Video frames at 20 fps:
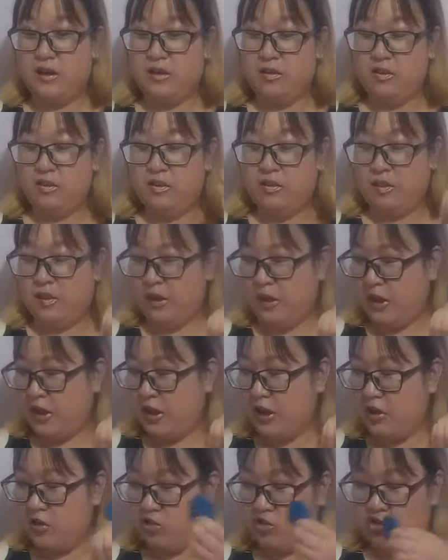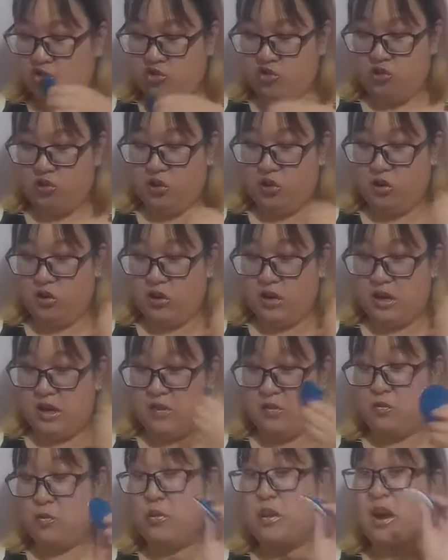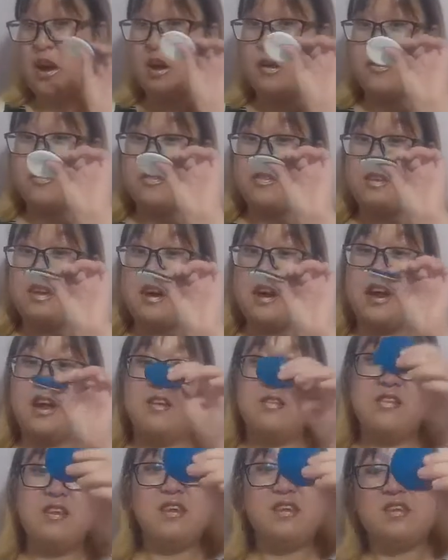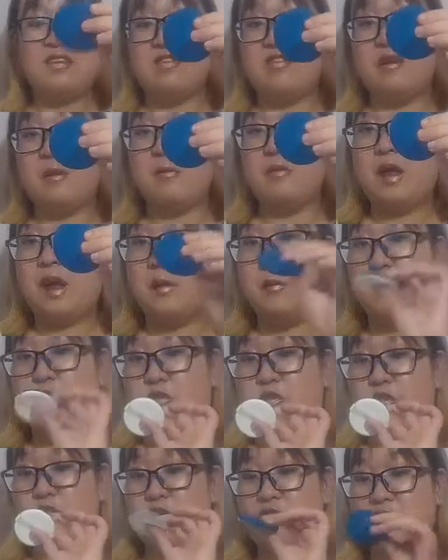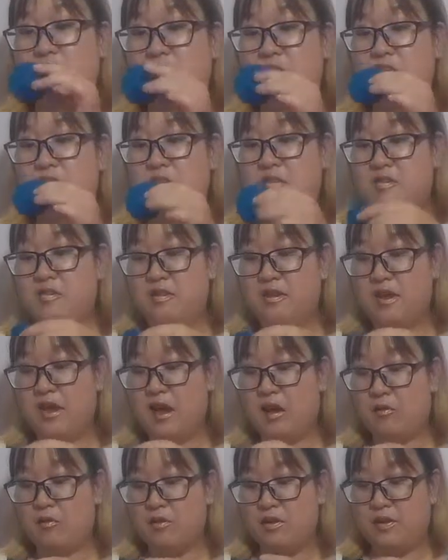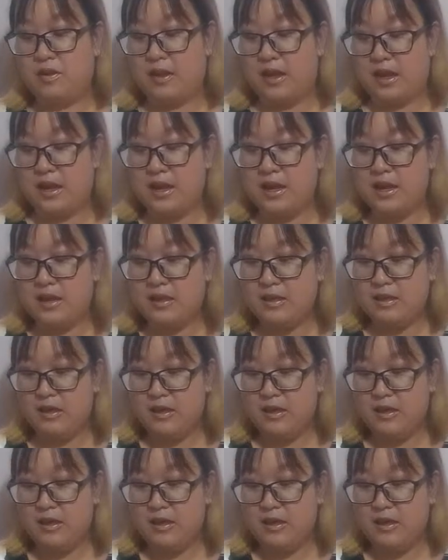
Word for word: Laneige, Etude House. Yeah, it has that same type of consistency. I really like it.